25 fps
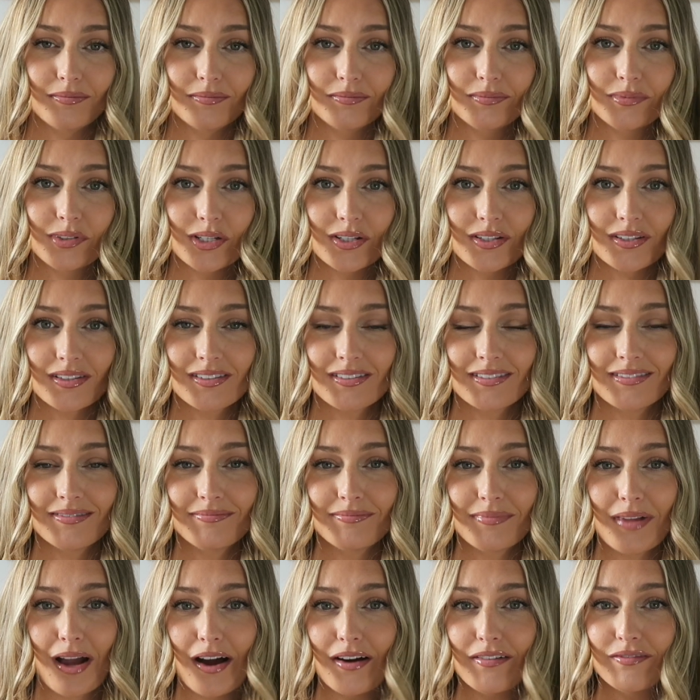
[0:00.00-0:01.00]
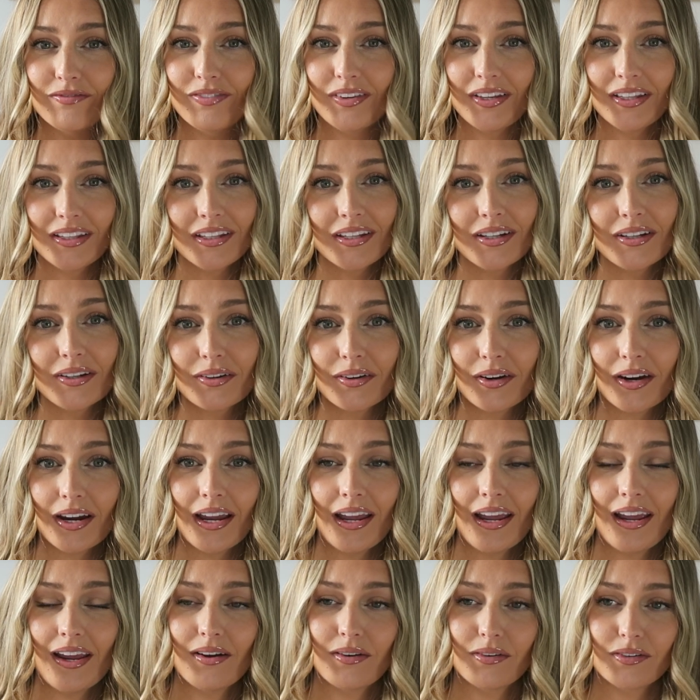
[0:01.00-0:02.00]
just not feeling
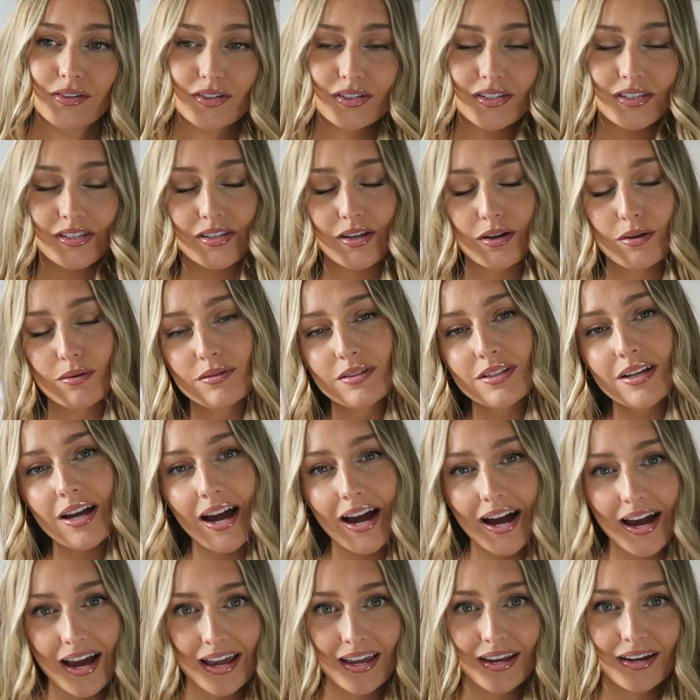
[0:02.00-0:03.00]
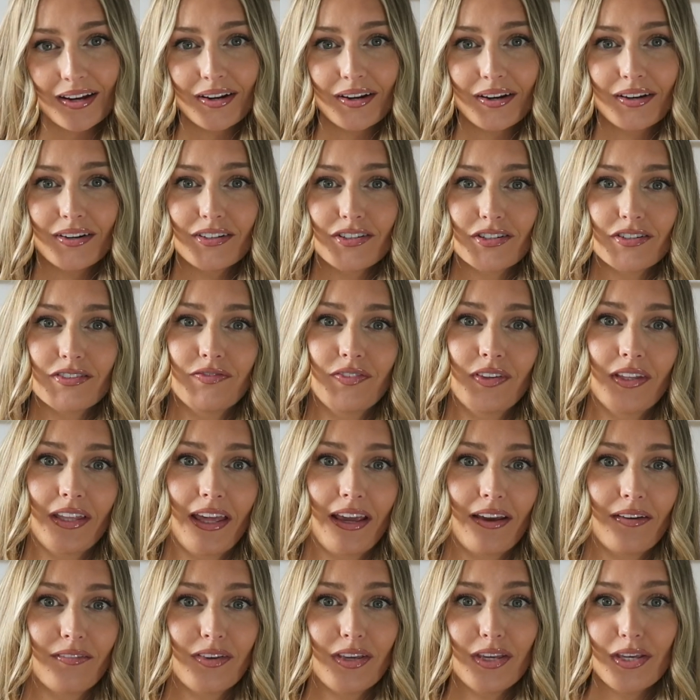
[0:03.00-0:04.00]
great or just so tired, just
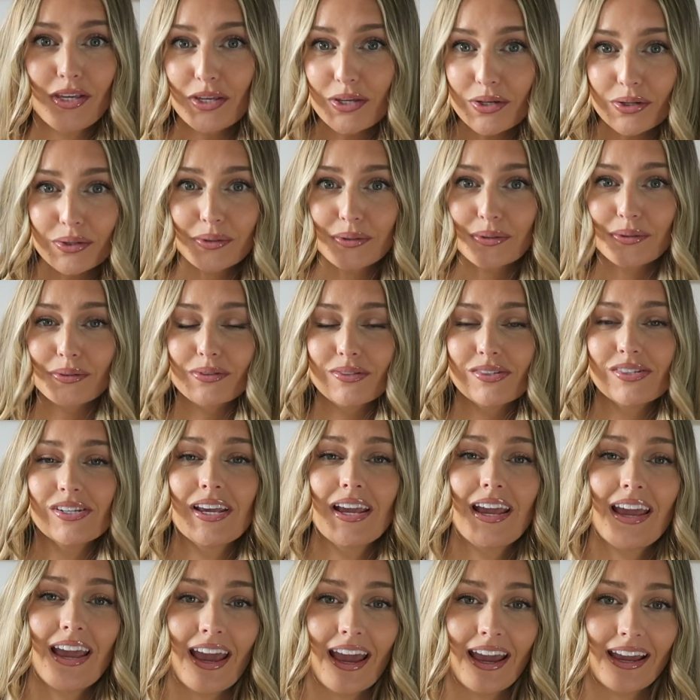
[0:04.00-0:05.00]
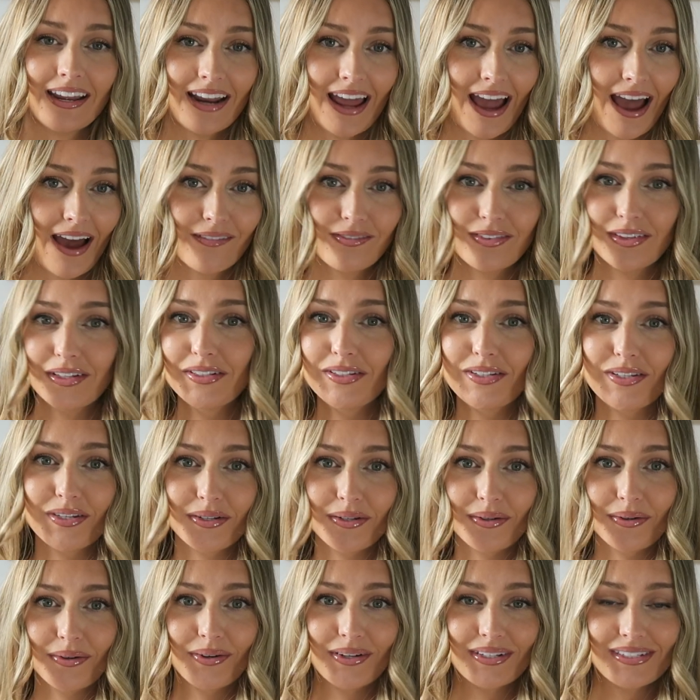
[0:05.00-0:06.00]
feeling huge and having
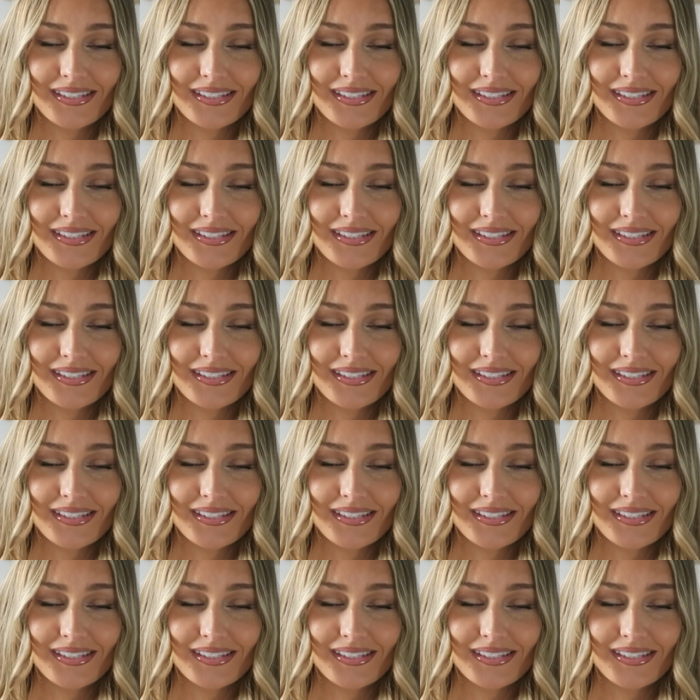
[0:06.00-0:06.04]
to